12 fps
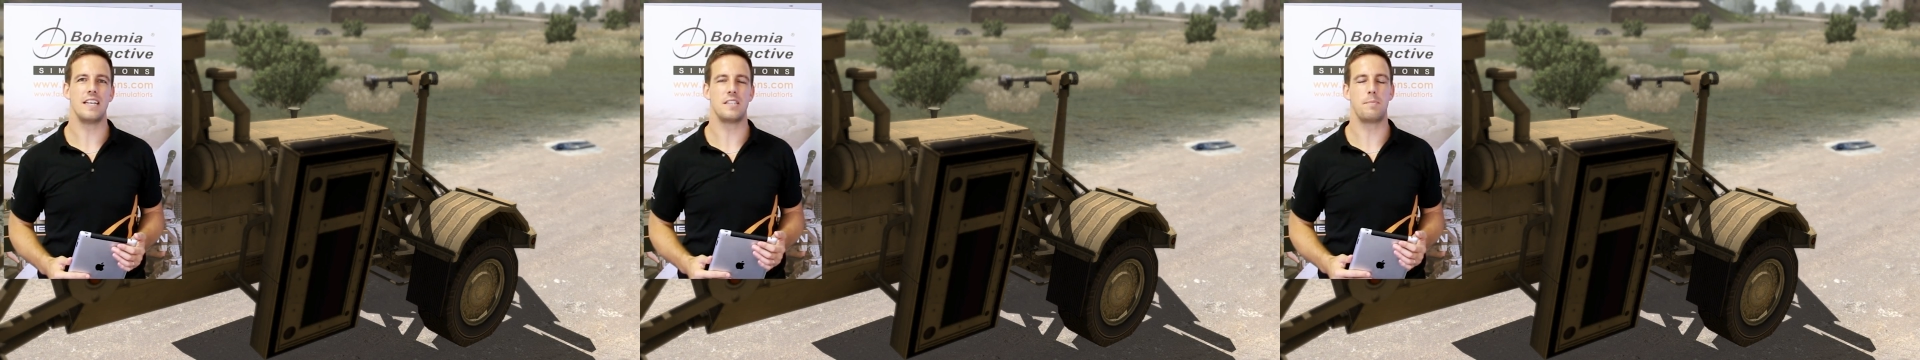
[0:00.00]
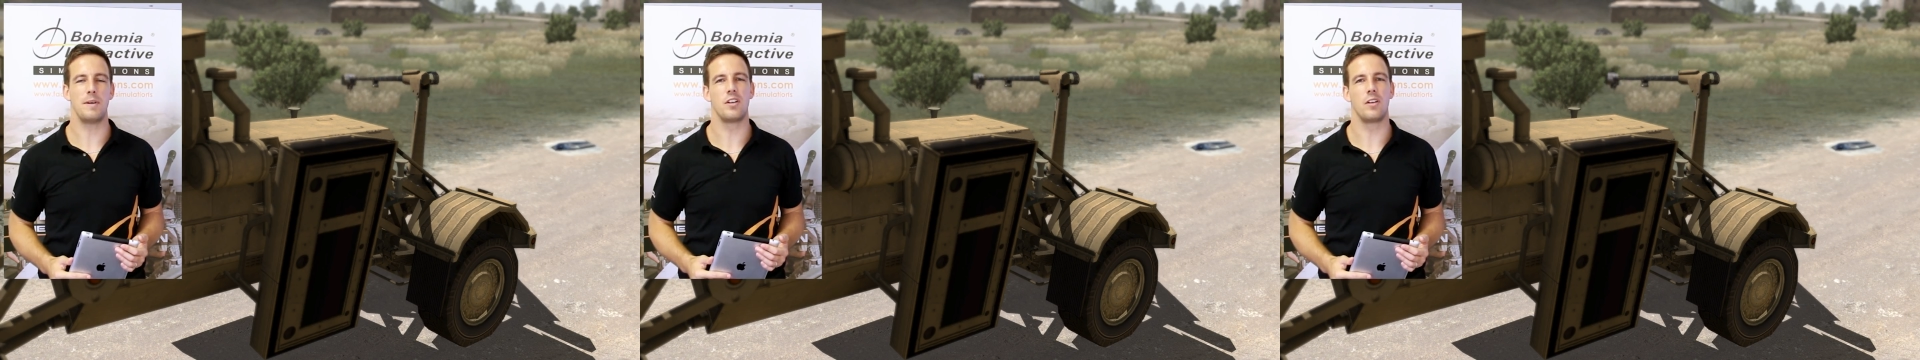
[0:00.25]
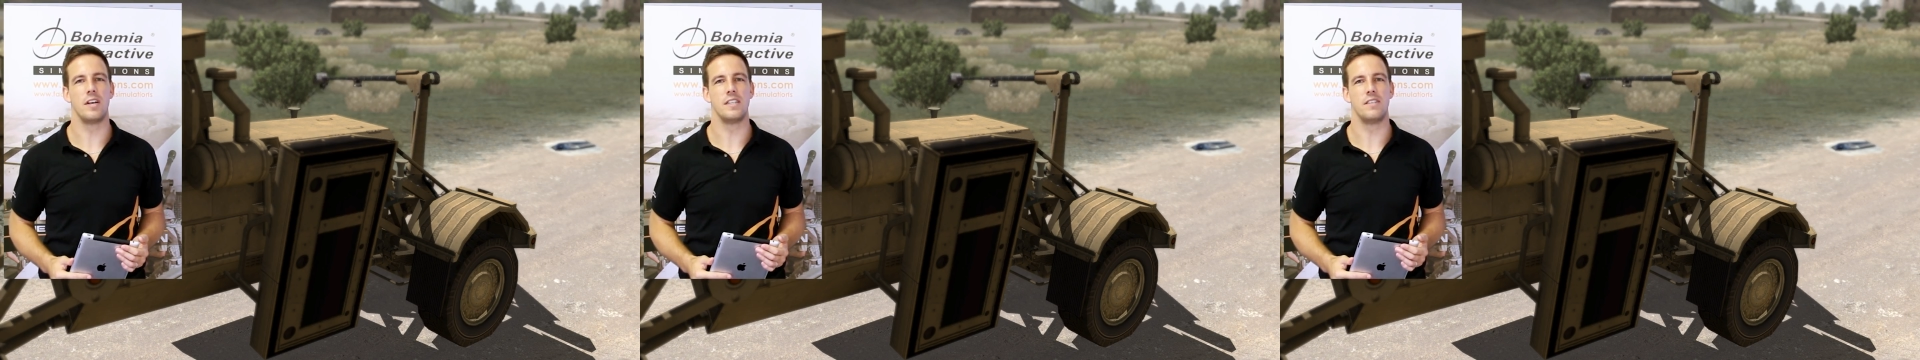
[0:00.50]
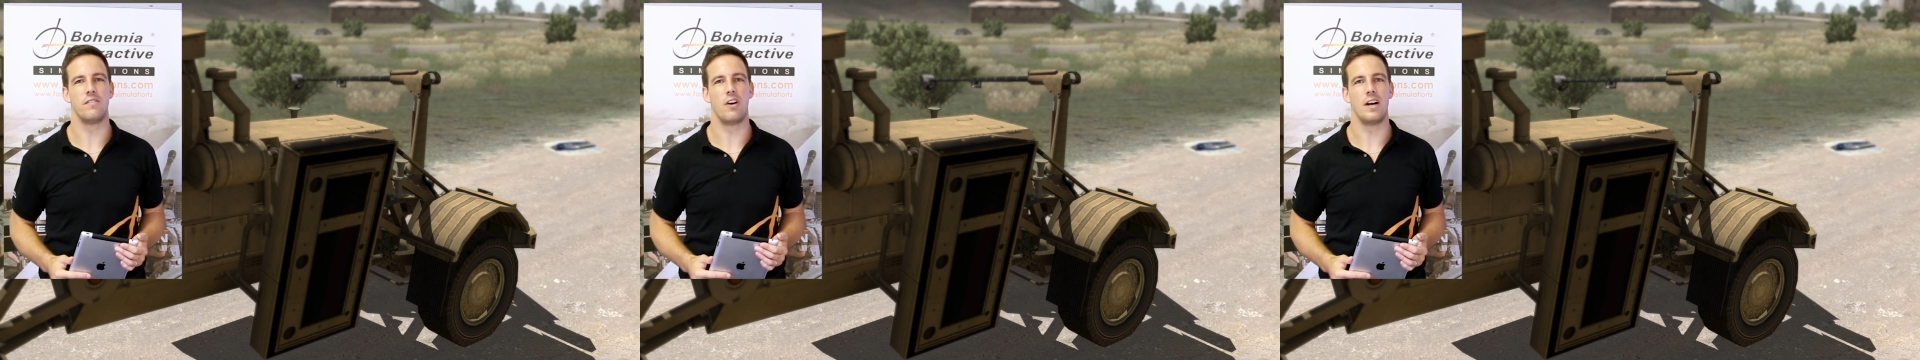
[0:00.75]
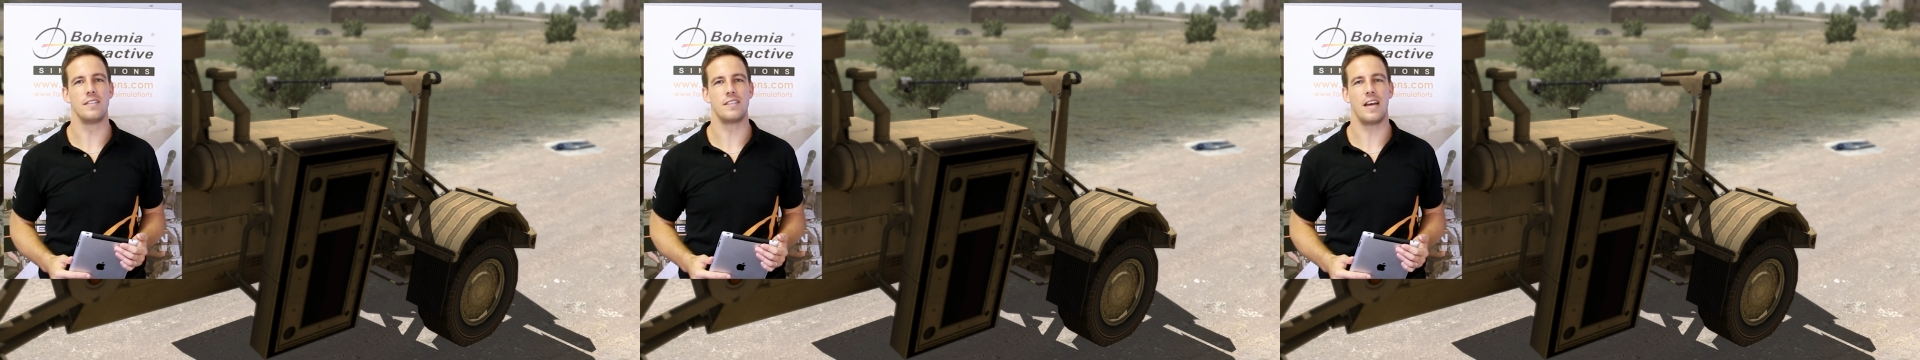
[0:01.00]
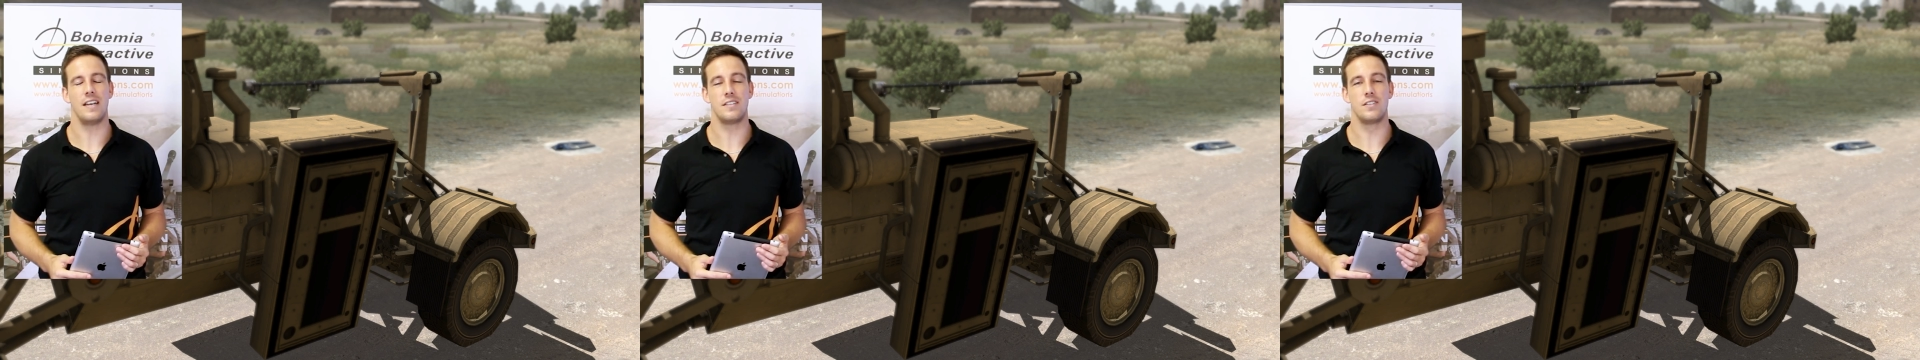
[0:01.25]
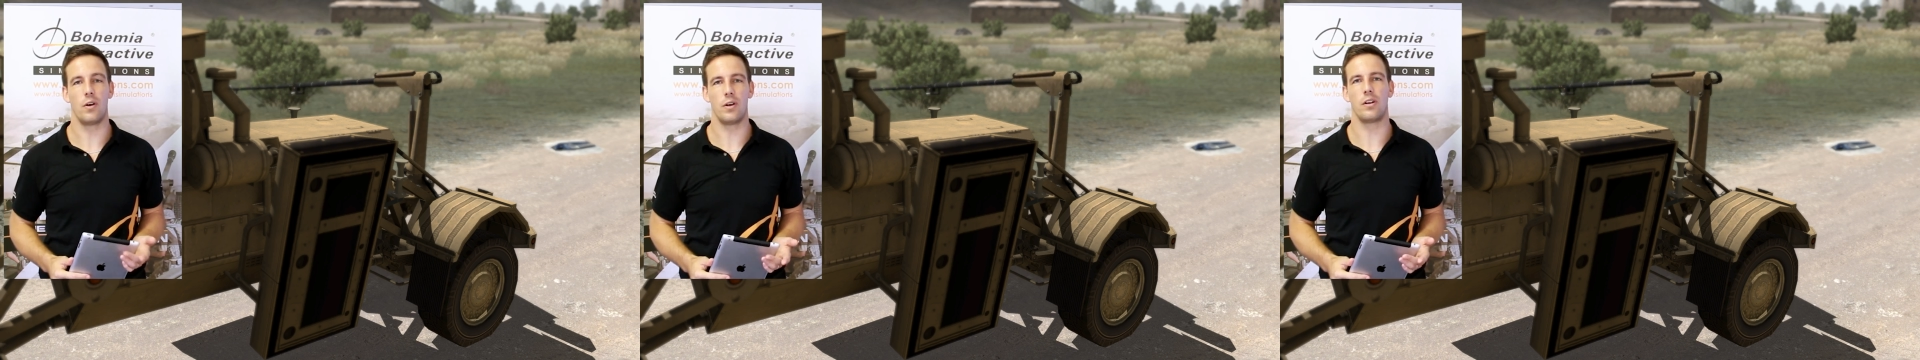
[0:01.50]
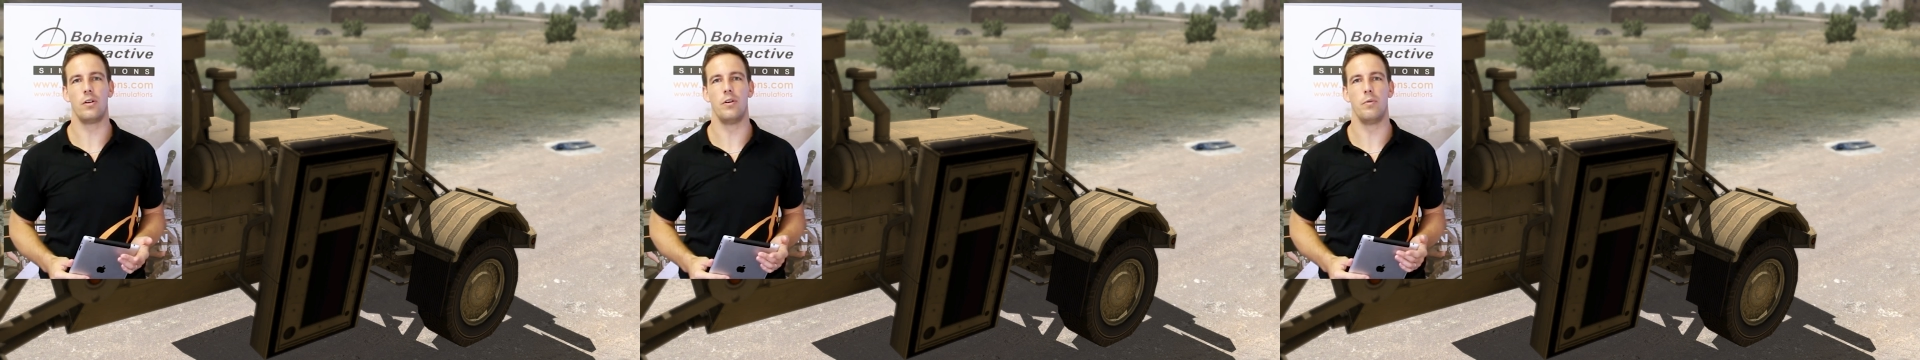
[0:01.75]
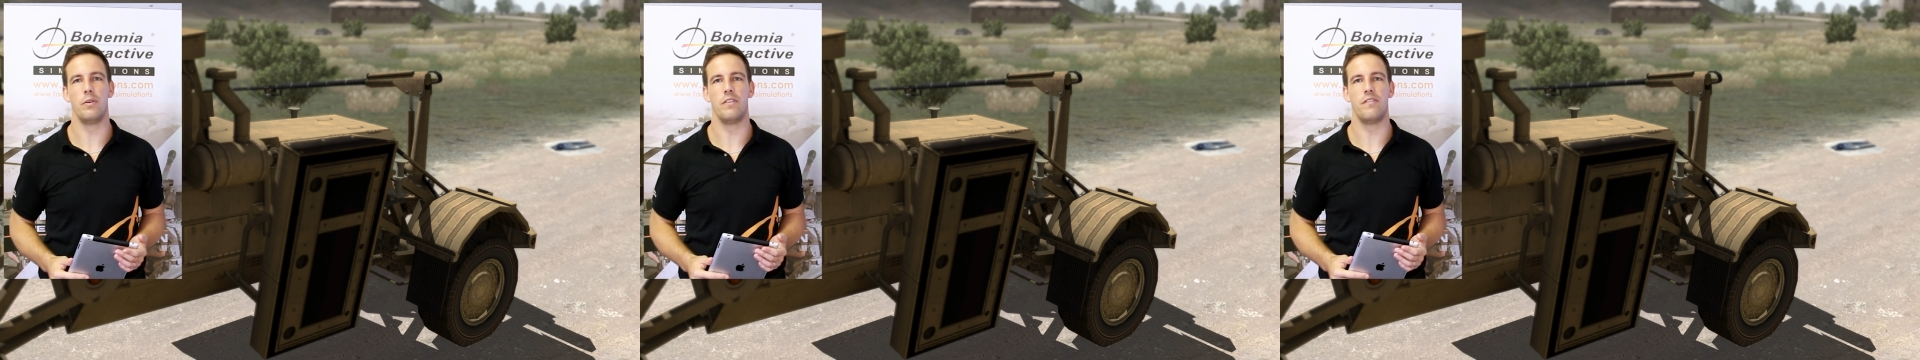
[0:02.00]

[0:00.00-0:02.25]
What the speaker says: specialized device and is not included with the